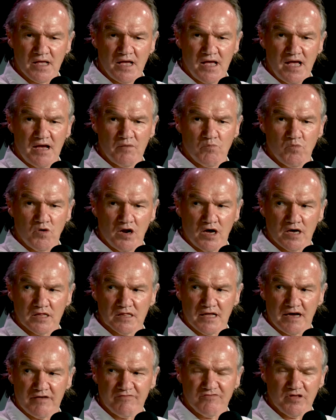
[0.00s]
And what I
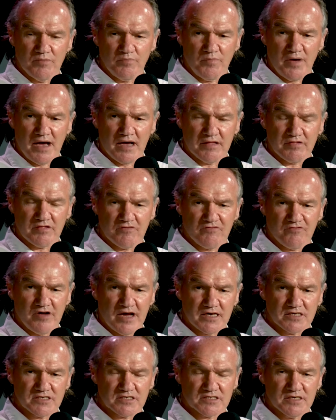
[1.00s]
loved about the
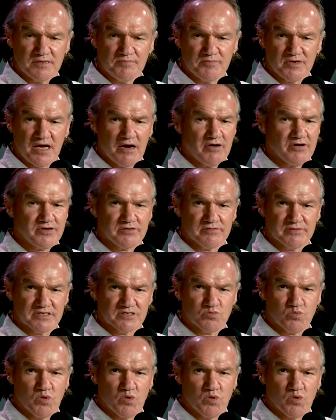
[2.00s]
Frank Slim character is,